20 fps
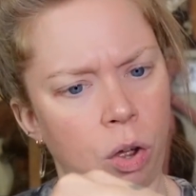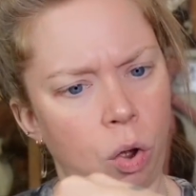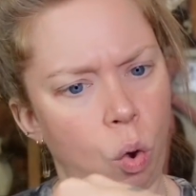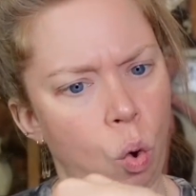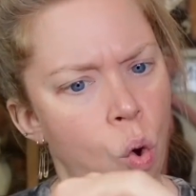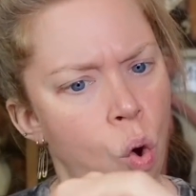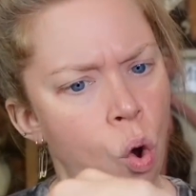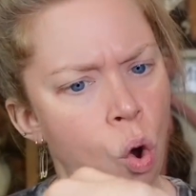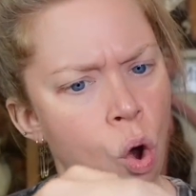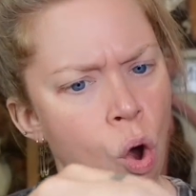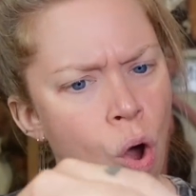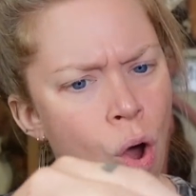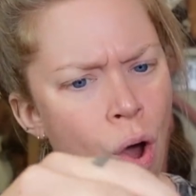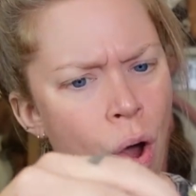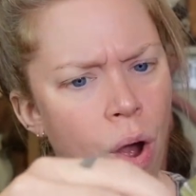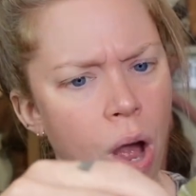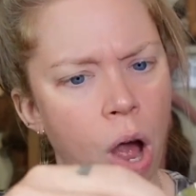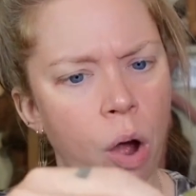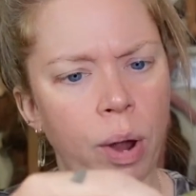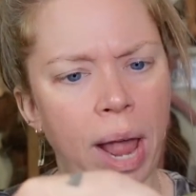
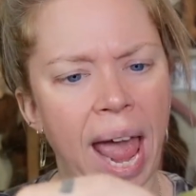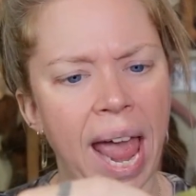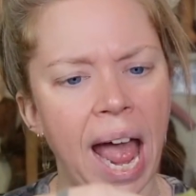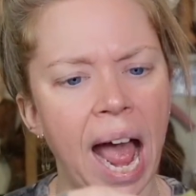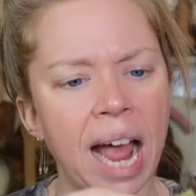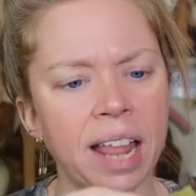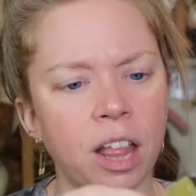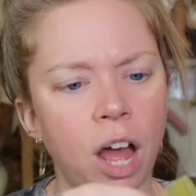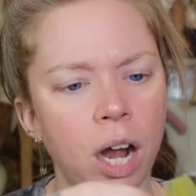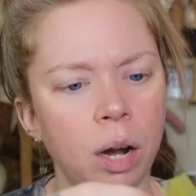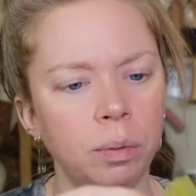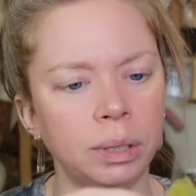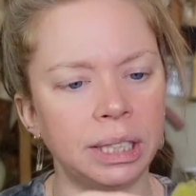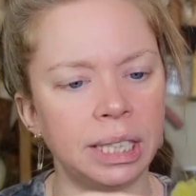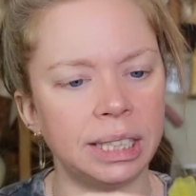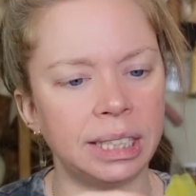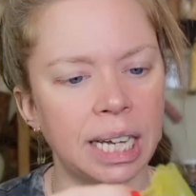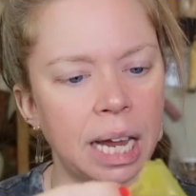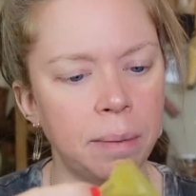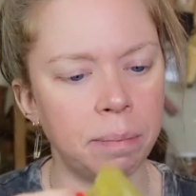Oh, okay, I thought it was
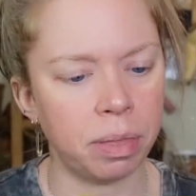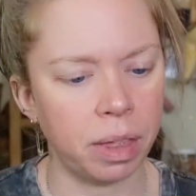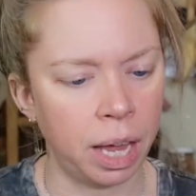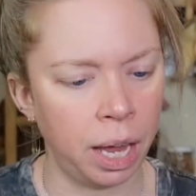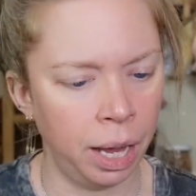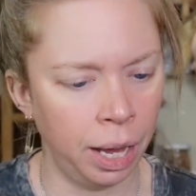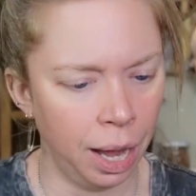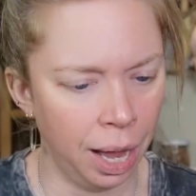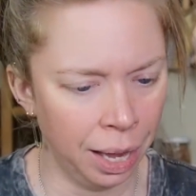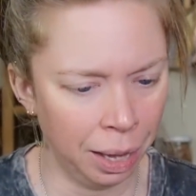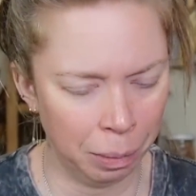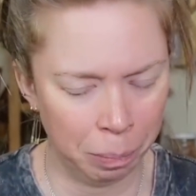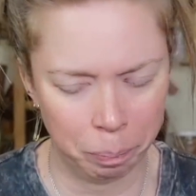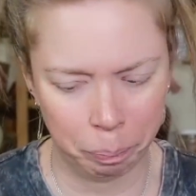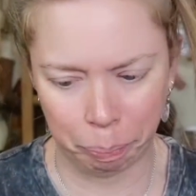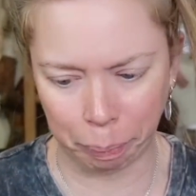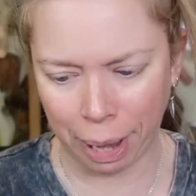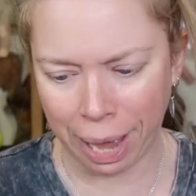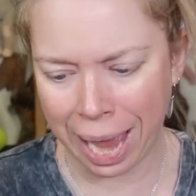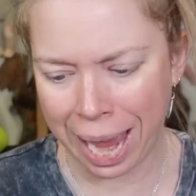the same thing,
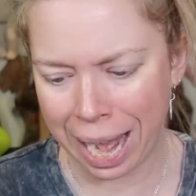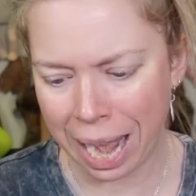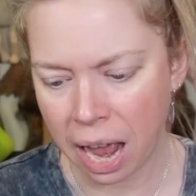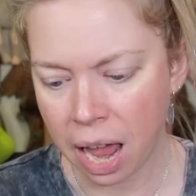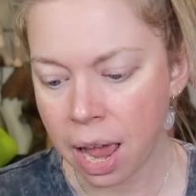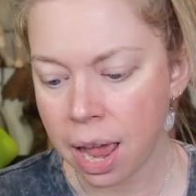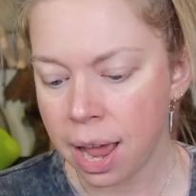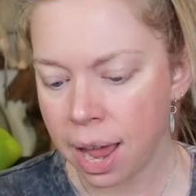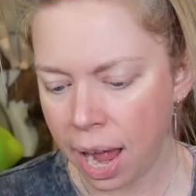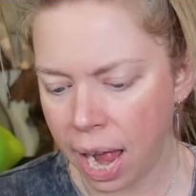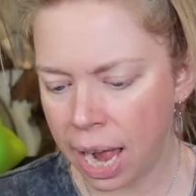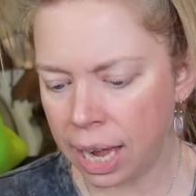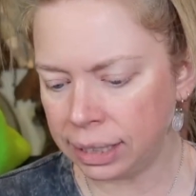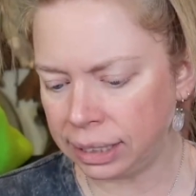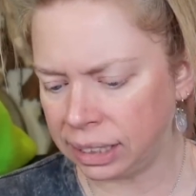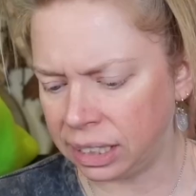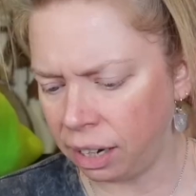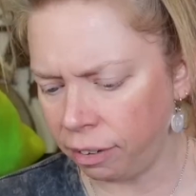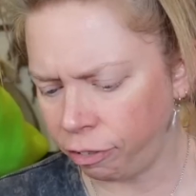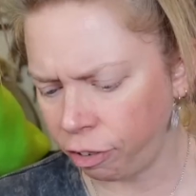but
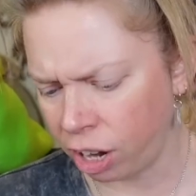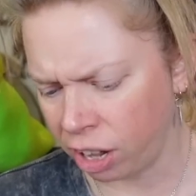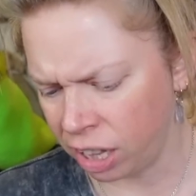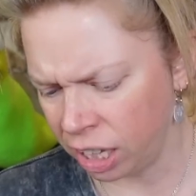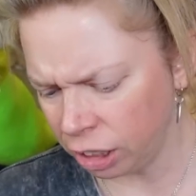it's different.